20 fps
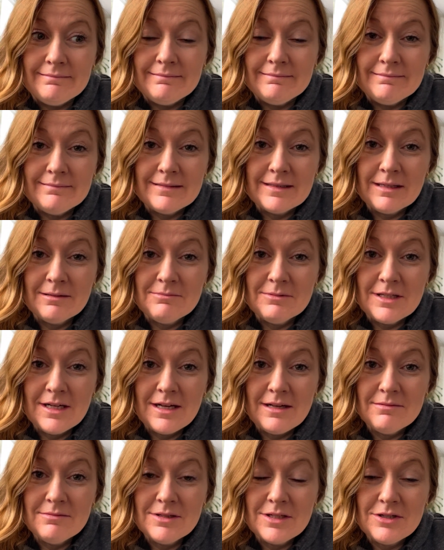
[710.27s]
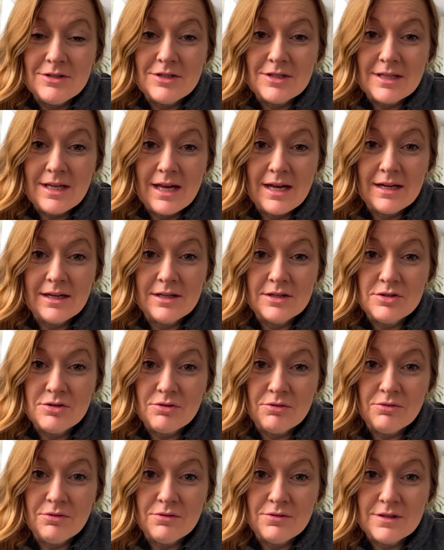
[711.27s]
sometimes you just can't
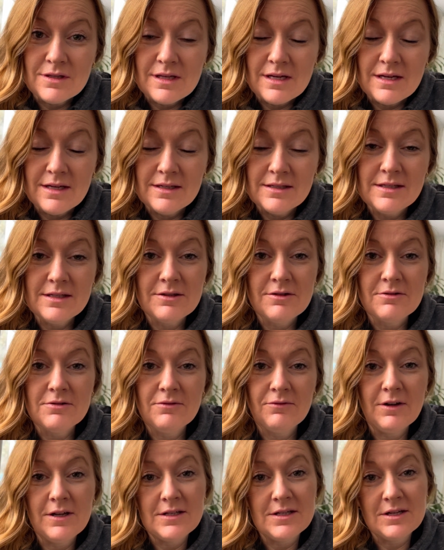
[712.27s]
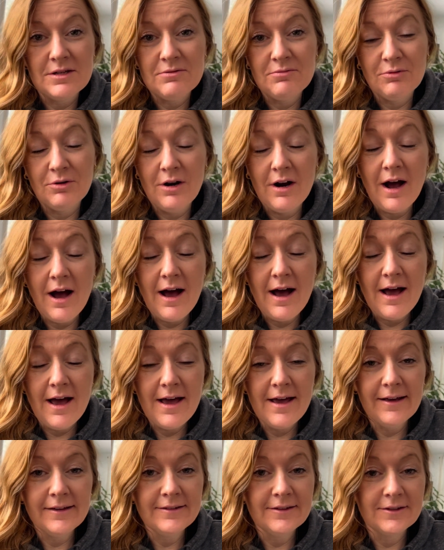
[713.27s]
control those things. Those fences were
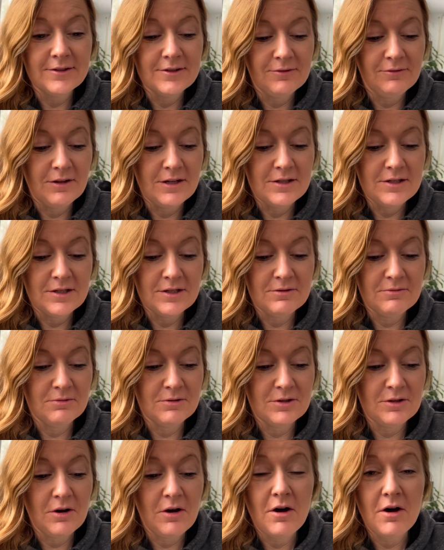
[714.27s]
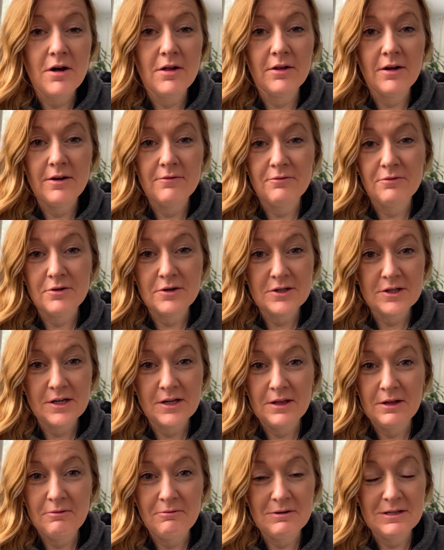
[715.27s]
high, those fences were tall.
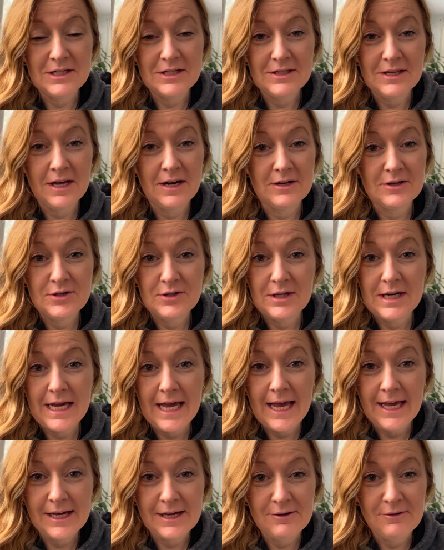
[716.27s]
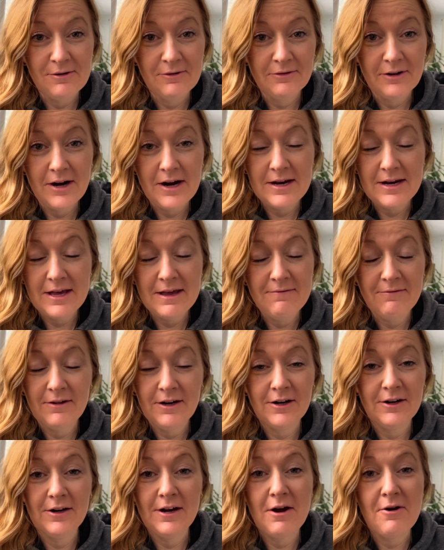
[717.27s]
Unfortunately, we just had a tree hanging over and he
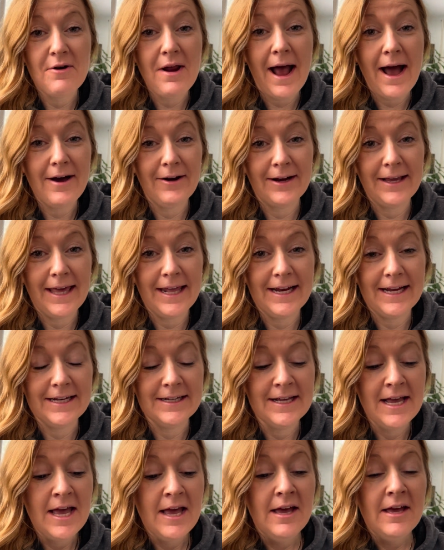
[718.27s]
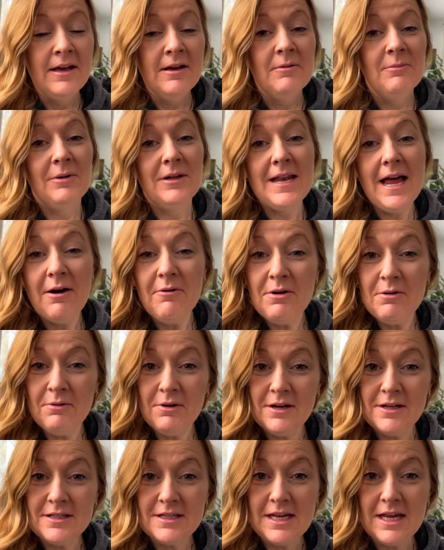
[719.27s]
figured out how to get in. But now we
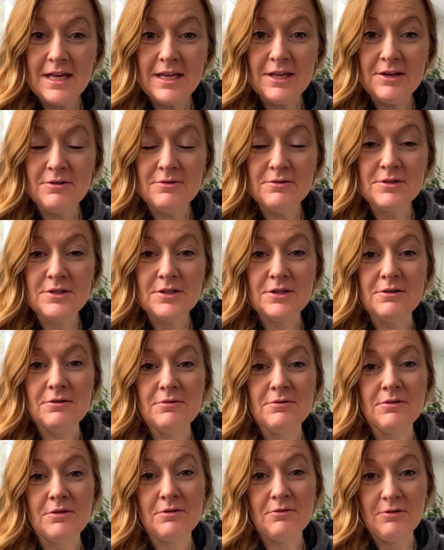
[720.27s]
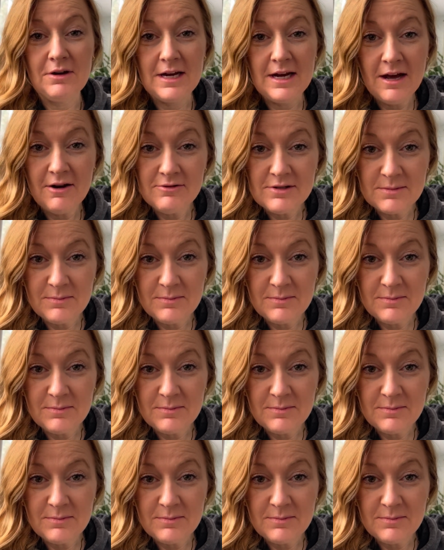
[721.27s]
want to take you to the greenhouse